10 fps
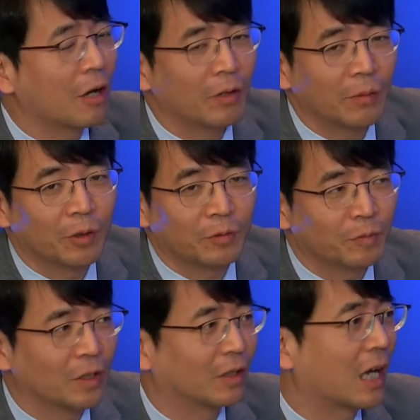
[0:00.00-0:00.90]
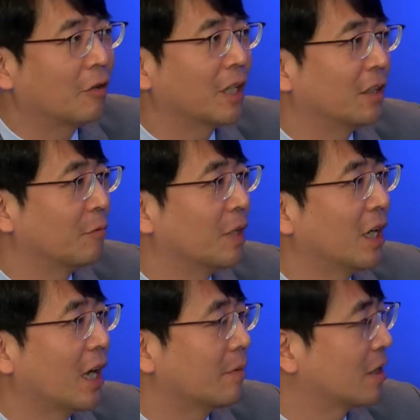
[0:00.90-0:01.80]
However, now that
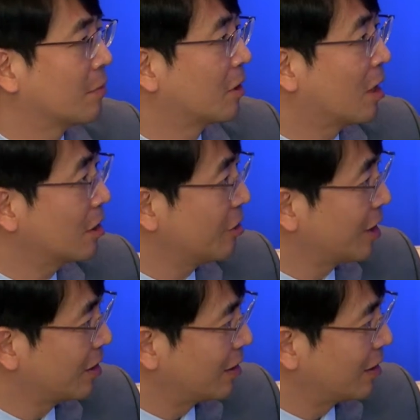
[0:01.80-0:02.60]
we have some concrete